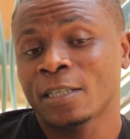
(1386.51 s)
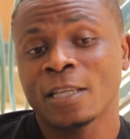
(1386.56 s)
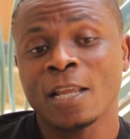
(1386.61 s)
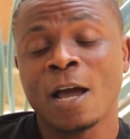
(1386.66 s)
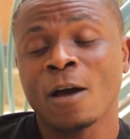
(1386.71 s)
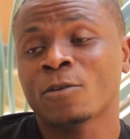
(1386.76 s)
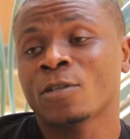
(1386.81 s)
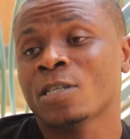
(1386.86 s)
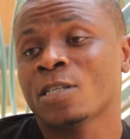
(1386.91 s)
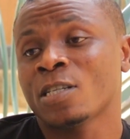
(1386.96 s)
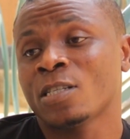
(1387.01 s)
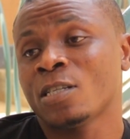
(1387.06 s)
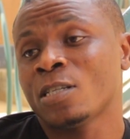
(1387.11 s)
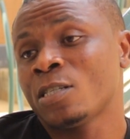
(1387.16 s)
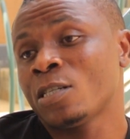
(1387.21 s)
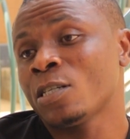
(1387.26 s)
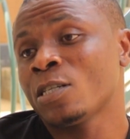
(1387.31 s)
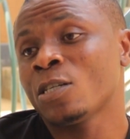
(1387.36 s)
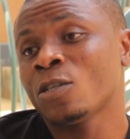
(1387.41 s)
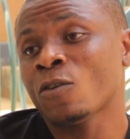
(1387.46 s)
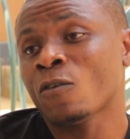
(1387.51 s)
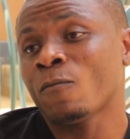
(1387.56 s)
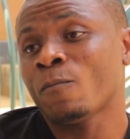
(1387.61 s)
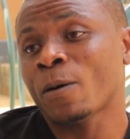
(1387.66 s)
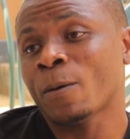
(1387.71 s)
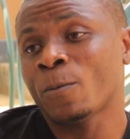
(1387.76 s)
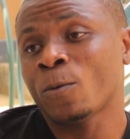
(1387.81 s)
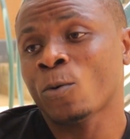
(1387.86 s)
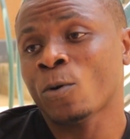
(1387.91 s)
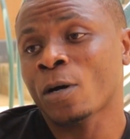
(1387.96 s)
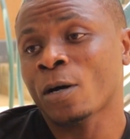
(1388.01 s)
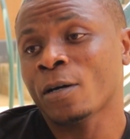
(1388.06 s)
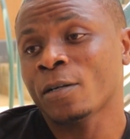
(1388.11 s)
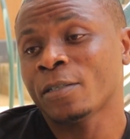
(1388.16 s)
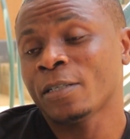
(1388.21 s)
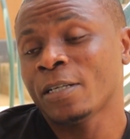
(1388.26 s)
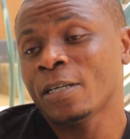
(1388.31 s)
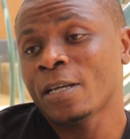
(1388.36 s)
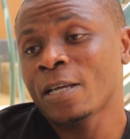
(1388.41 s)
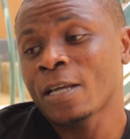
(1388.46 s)
Now, this is the season of
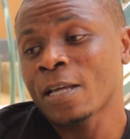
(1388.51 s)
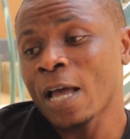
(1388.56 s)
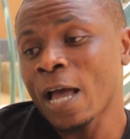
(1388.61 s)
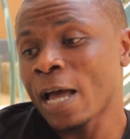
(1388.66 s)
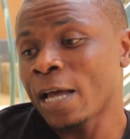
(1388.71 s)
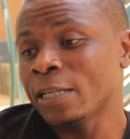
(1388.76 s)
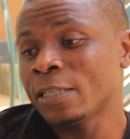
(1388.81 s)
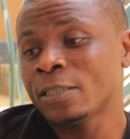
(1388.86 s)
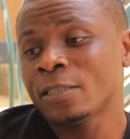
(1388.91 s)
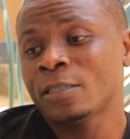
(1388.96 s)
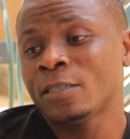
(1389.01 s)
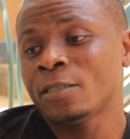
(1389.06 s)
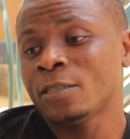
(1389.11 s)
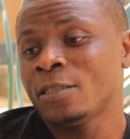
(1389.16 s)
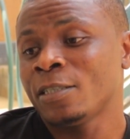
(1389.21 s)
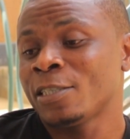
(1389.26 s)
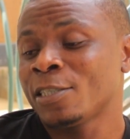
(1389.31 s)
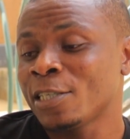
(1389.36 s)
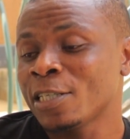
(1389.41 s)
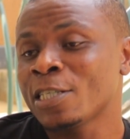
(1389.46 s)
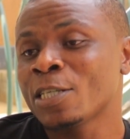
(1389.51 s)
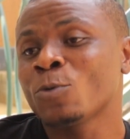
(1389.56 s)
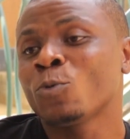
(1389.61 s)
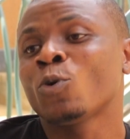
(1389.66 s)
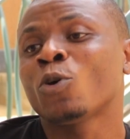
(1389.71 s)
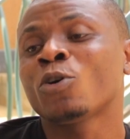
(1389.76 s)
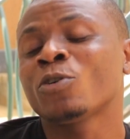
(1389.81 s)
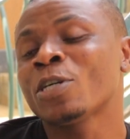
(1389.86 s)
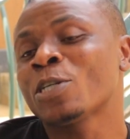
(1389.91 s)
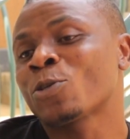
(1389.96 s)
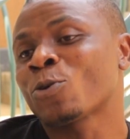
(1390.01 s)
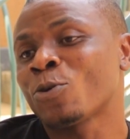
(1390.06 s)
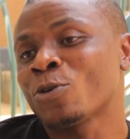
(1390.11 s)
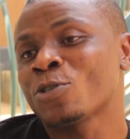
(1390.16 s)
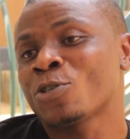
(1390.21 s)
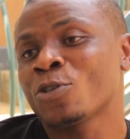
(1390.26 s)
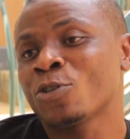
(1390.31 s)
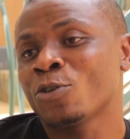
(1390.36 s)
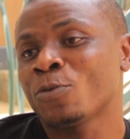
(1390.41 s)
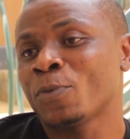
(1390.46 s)
Babuwa and the season will always
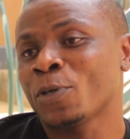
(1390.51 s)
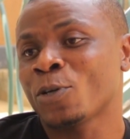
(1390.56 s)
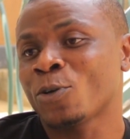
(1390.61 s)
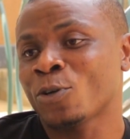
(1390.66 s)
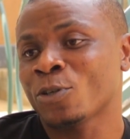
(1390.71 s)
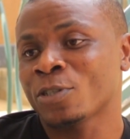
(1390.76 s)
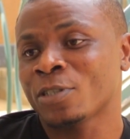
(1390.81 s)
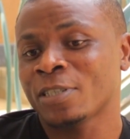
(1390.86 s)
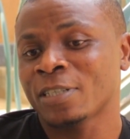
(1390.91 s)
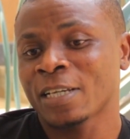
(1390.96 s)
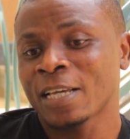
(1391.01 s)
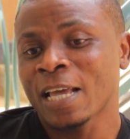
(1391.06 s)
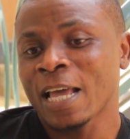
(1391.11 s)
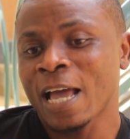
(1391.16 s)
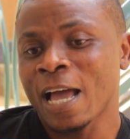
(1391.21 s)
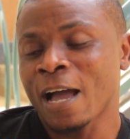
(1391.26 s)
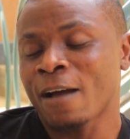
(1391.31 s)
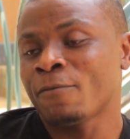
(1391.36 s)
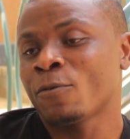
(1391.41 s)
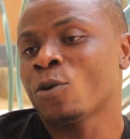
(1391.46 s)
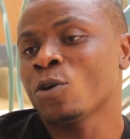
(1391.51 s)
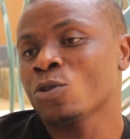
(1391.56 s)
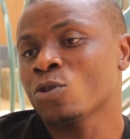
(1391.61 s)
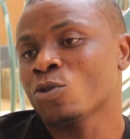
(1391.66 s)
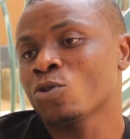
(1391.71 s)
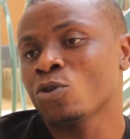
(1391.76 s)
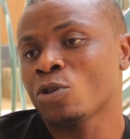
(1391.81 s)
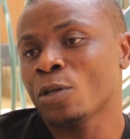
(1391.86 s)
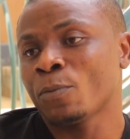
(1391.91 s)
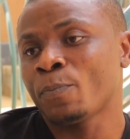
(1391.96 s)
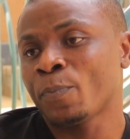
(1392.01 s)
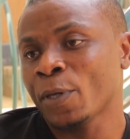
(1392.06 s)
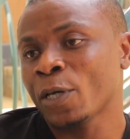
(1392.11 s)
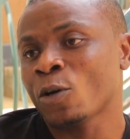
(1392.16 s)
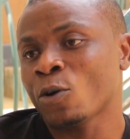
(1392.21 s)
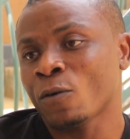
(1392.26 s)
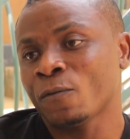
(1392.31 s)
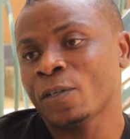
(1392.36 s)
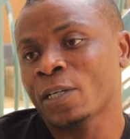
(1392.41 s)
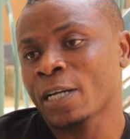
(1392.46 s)
continue because I've gotten to the
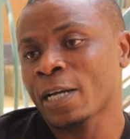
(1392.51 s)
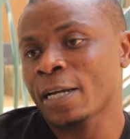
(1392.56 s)
peak of the